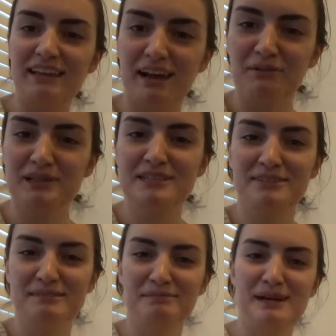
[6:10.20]
that was
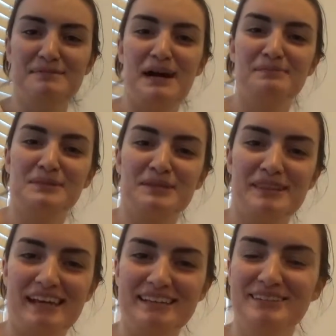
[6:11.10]
from my mom, so
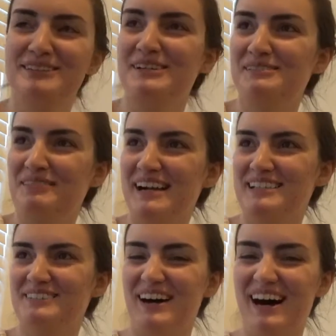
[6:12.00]
thank you so
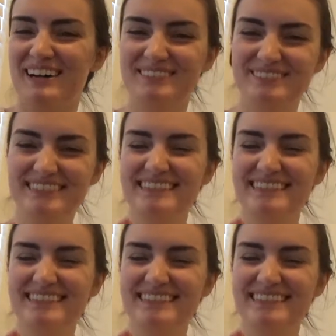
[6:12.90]
much, mom.